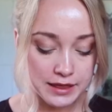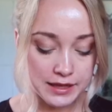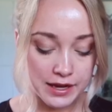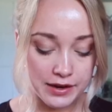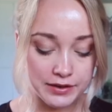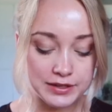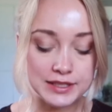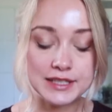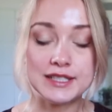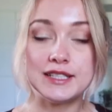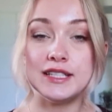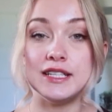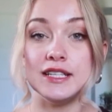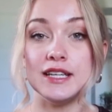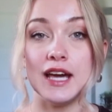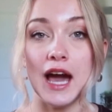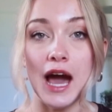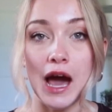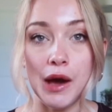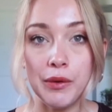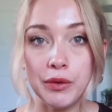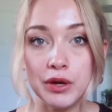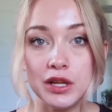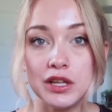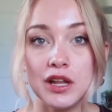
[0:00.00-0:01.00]
There is the
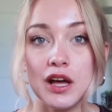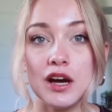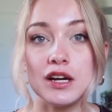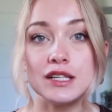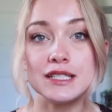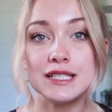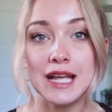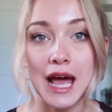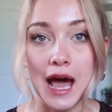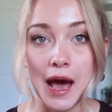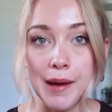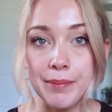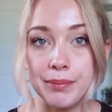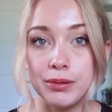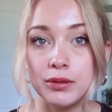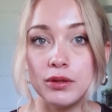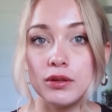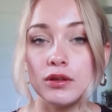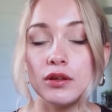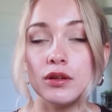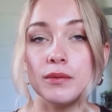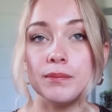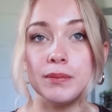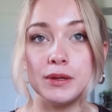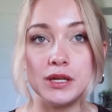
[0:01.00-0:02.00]
hourglass,
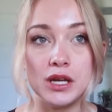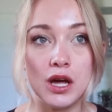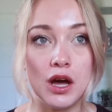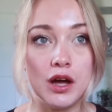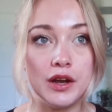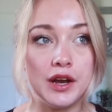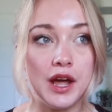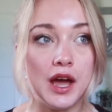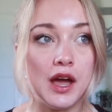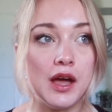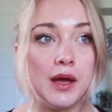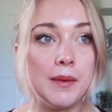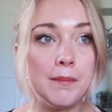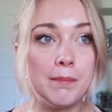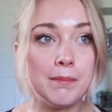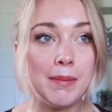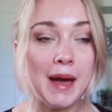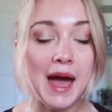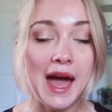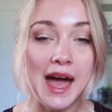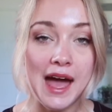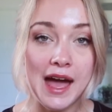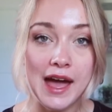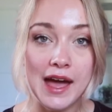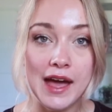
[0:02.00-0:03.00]
apple, banana, and
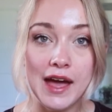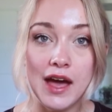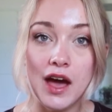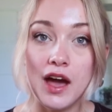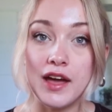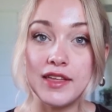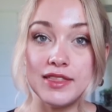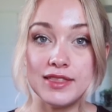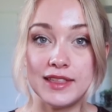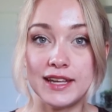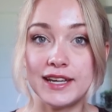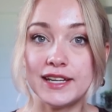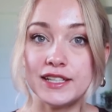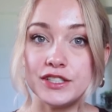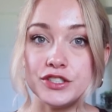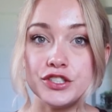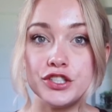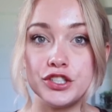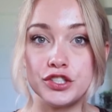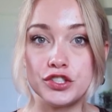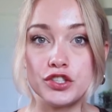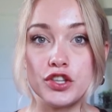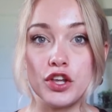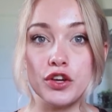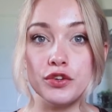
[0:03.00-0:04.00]
pear. I think it's
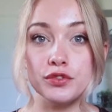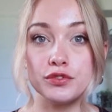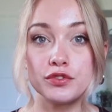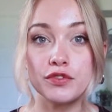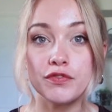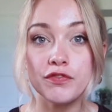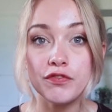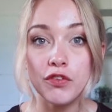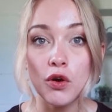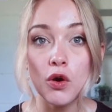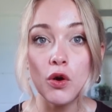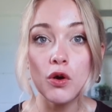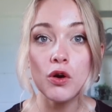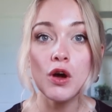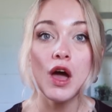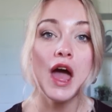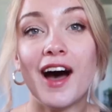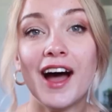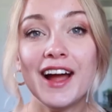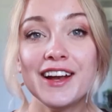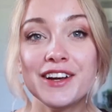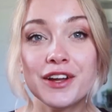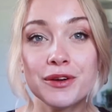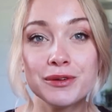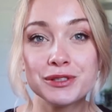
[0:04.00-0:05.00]
just those 4.
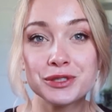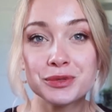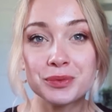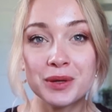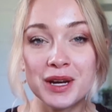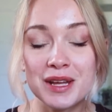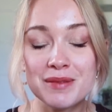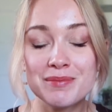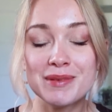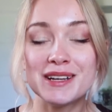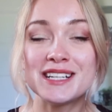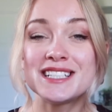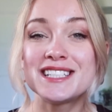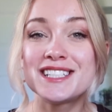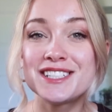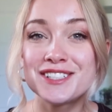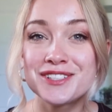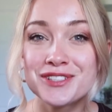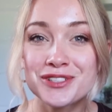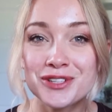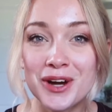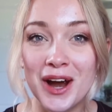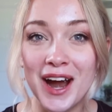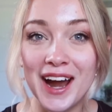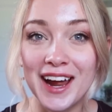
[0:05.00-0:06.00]
I know which one I missed,
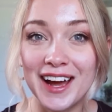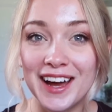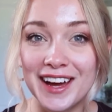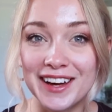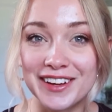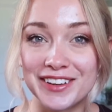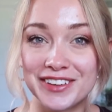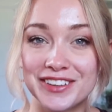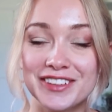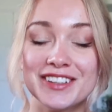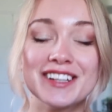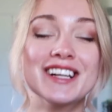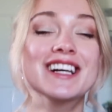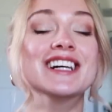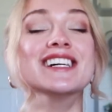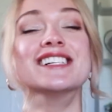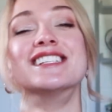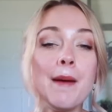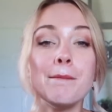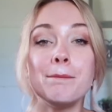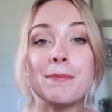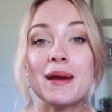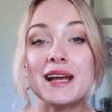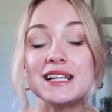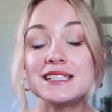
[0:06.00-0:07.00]
triangle.
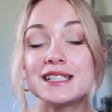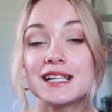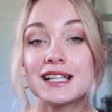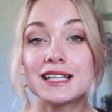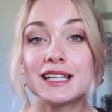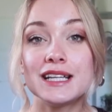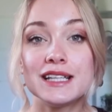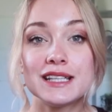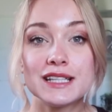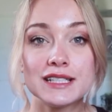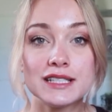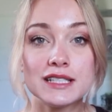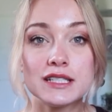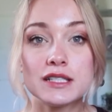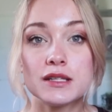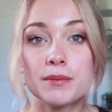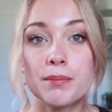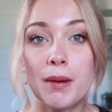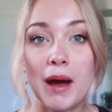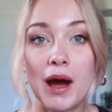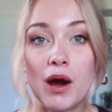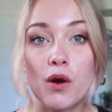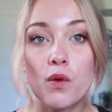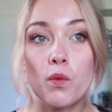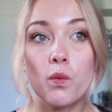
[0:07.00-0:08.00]
And basically this is
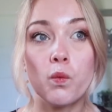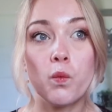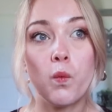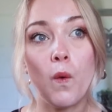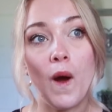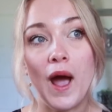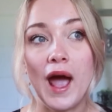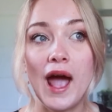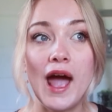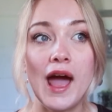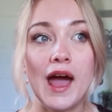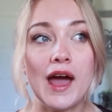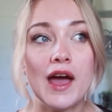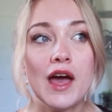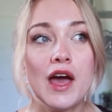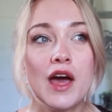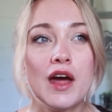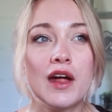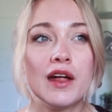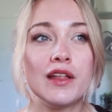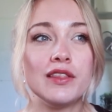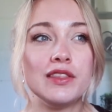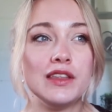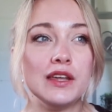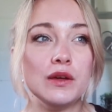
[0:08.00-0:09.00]
about where
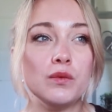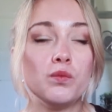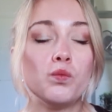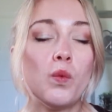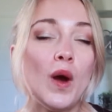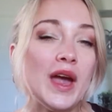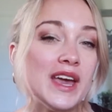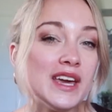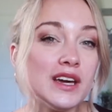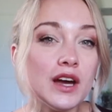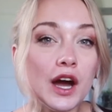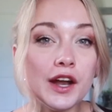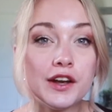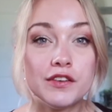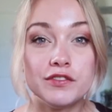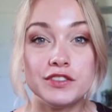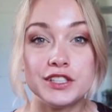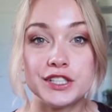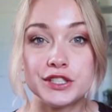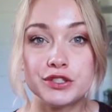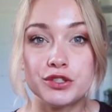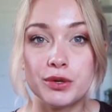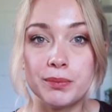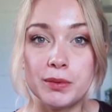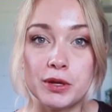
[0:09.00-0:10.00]
the weight kind of
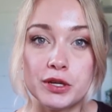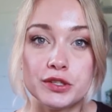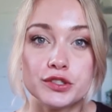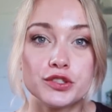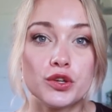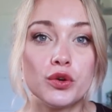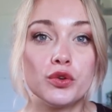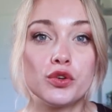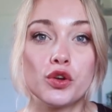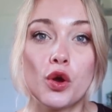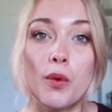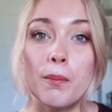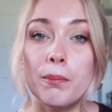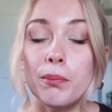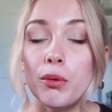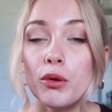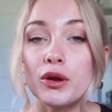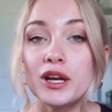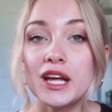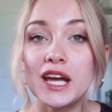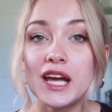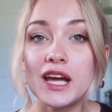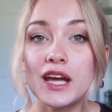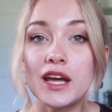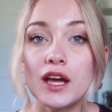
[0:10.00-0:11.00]
distributes on your
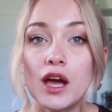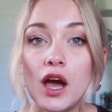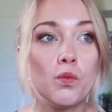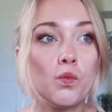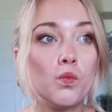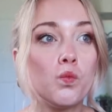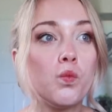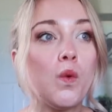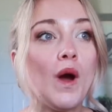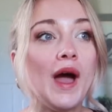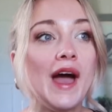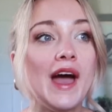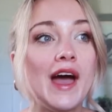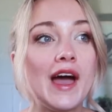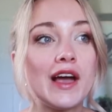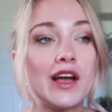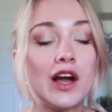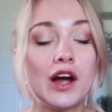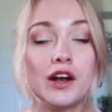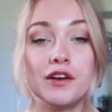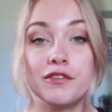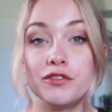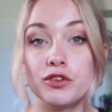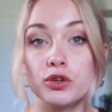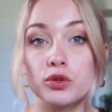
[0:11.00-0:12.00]
body, where
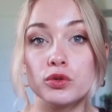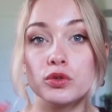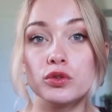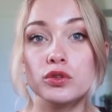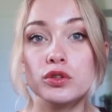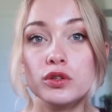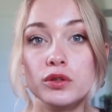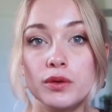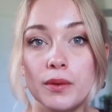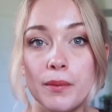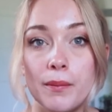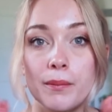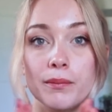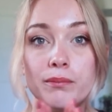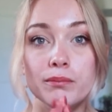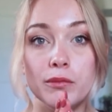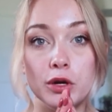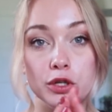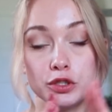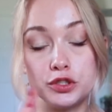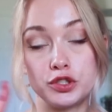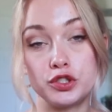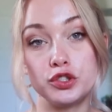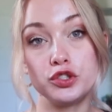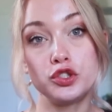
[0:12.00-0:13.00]
kind of your
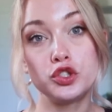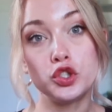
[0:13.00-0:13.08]
most